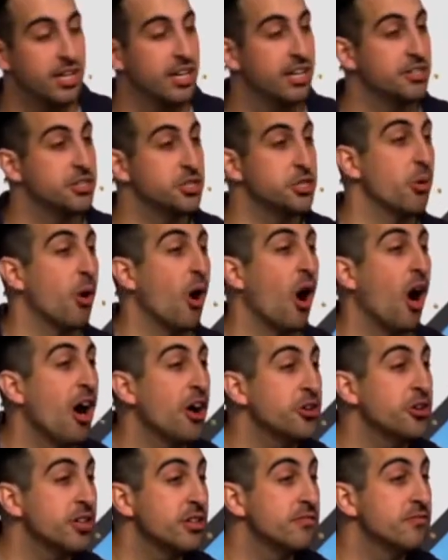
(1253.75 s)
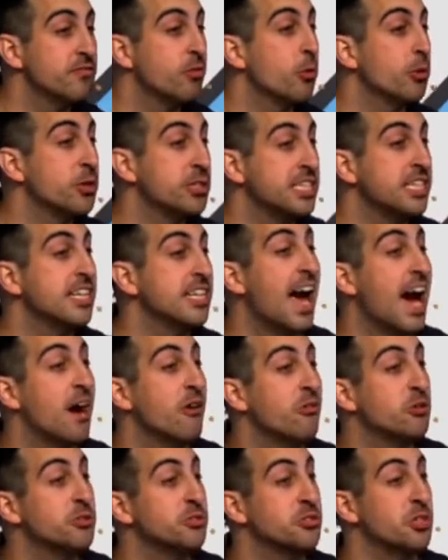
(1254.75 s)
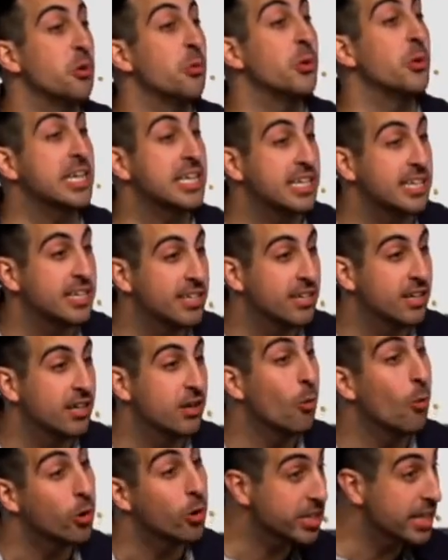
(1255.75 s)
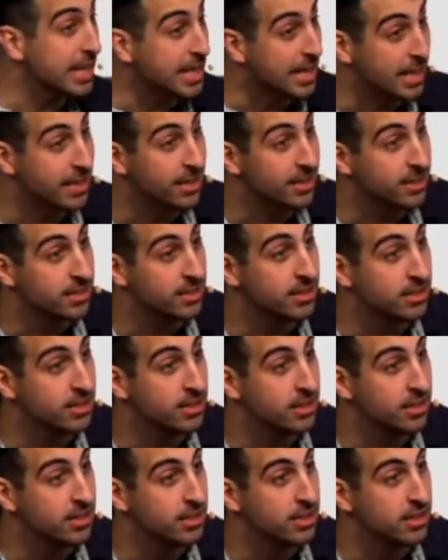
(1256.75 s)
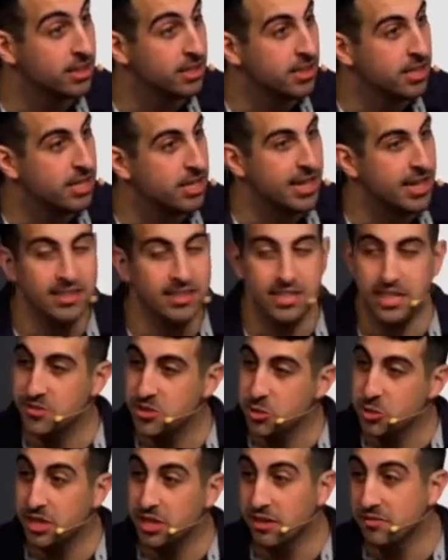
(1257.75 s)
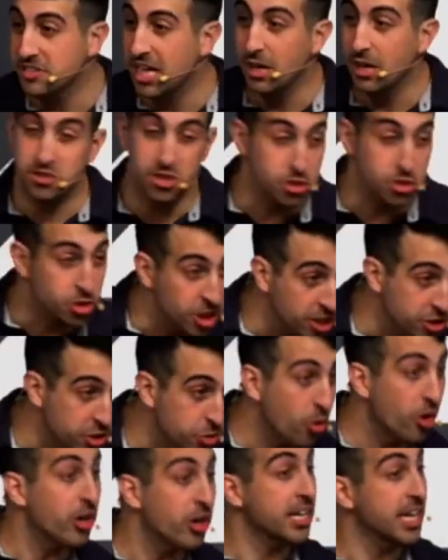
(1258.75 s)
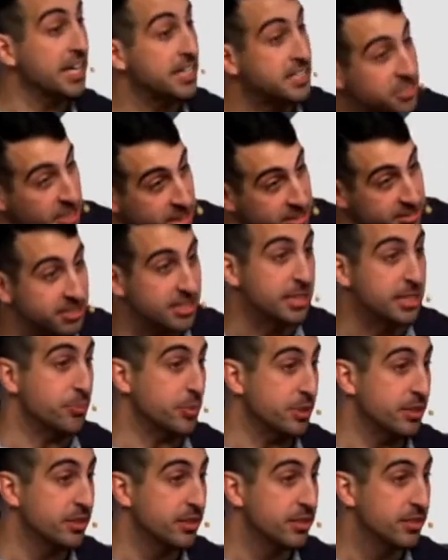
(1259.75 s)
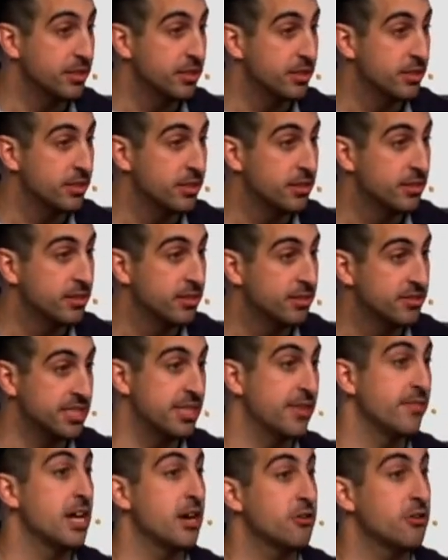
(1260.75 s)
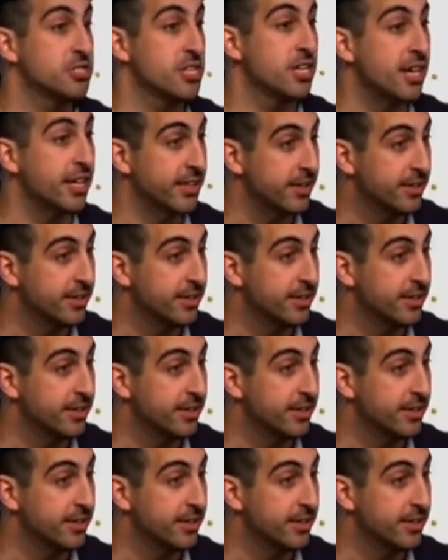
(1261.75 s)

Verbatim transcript: to 114 hours a week working. That leaves you enough time to just work and just sleep, seven hours a night.